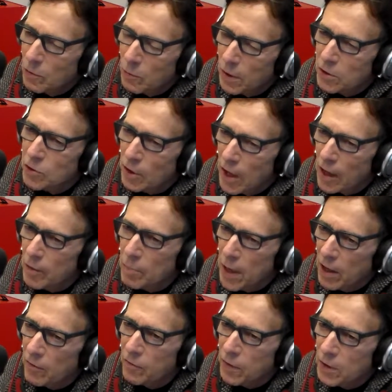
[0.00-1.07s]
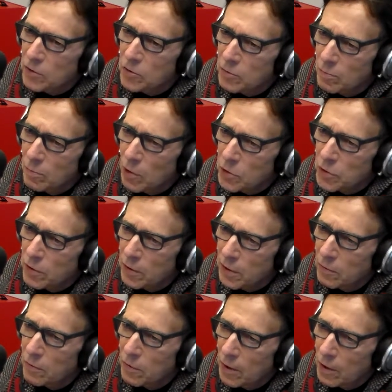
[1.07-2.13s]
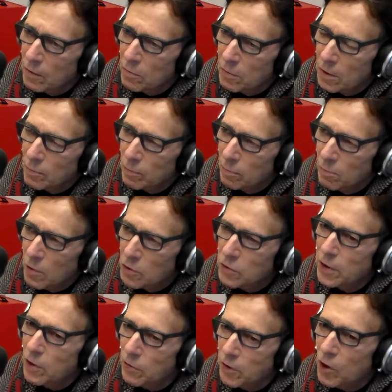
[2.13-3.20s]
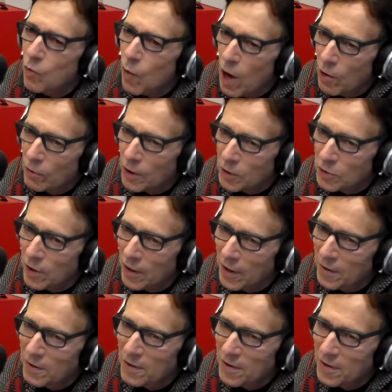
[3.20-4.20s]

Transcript: Well, there's a lot of benefits, mostly on the quality side.